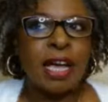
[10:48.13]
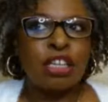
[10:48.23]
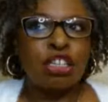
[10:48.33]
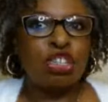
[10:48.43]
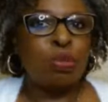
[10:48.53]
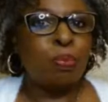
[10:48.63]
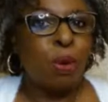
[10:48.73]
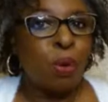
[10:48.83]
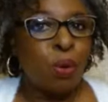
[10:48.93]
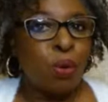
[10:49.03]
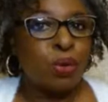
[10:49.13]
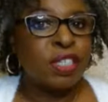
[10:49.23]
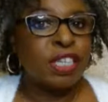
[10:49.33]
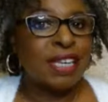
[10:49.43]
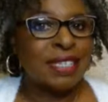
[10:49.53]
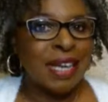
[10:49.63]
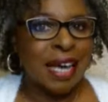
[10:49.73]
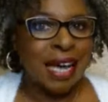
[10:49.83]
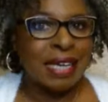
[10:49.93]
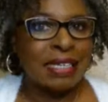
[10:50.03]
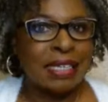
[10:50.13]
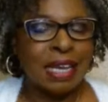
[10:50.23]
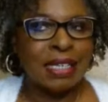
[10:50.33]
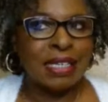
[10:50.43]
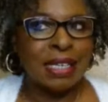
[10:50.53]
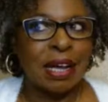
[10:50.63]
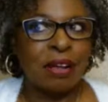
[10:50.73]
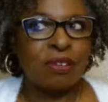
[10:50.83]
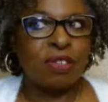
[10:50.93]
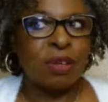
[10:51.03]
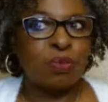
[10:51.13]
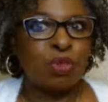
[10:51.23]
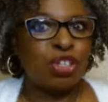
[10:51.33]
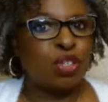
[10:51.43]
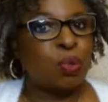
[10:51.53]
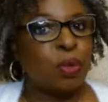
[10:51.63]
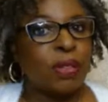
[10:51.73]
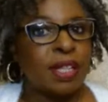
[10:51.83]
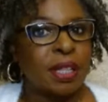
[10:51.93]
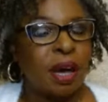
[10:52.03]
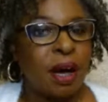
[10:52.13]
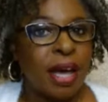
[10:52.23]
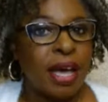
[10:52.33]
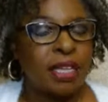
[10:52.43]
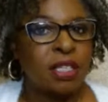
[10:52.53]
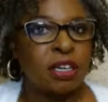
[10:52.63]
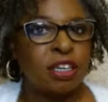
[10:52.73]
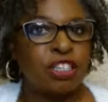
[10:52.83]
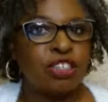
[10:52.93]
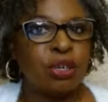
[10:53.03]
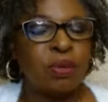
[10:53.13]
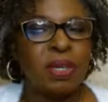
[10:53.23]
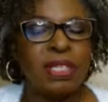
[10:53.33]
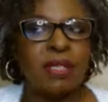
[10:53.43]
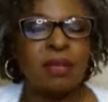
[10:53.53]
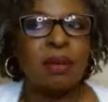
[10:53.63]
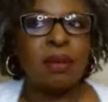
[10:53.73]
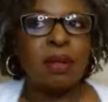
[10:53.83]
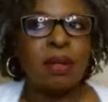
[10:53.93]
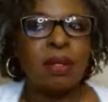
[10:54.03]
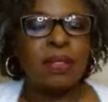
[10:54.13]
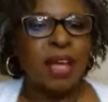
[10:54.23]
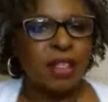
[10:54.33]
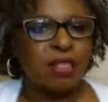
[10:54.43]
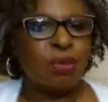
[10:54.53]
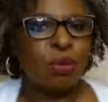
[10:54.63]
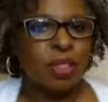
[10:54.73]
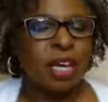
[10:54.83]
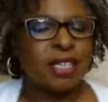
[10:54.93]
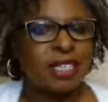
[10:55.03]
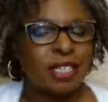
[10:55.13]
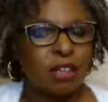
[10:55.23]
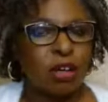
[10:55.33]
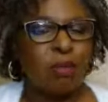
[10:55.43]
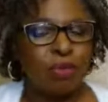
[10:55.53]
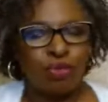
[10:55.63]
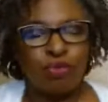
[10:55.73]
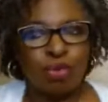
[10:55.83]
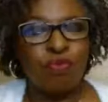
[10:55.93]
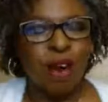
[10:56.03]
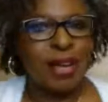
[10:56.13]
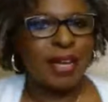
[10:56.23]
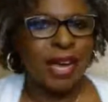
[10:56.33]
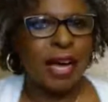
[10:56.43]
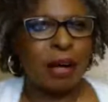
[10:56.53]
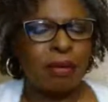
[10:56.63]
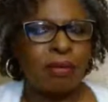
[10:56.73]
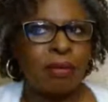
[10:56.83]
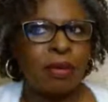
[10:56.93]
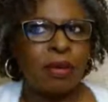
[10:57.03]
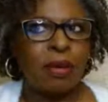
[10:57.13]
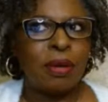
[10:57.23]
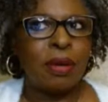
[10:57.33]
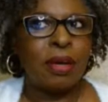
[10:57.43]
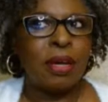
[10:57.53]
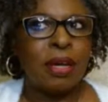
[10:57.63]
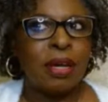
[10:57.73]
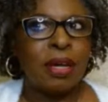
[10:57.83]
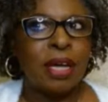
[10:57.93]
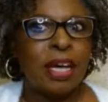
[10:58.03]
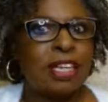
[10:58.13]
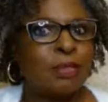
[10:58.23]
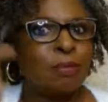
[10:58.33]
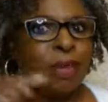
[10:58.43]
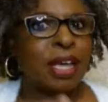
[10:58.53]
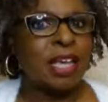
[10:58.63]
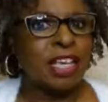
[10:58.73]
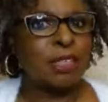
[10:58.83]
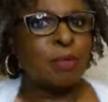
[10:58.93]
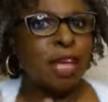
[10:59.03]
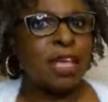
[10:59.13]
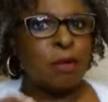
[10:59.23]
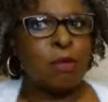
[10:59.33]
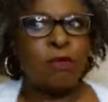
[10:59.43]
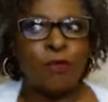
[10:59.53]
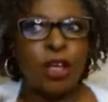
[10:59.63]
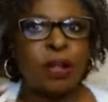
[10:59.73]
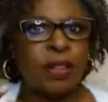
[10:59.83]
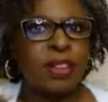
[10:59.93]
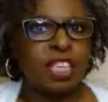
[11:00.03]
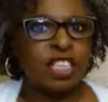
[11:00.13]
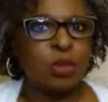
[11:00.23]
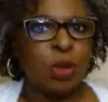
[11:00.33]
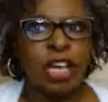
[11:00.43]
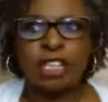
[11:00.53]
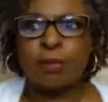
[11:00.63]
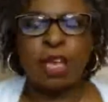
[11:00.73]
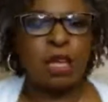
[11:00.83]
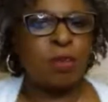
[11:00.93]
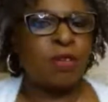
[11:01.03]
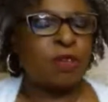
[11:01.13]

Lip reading: and to pause and to ask ourselves, which is the one thing that I had to learn to do, is that thought that's come through right now is making me feel this way. It's making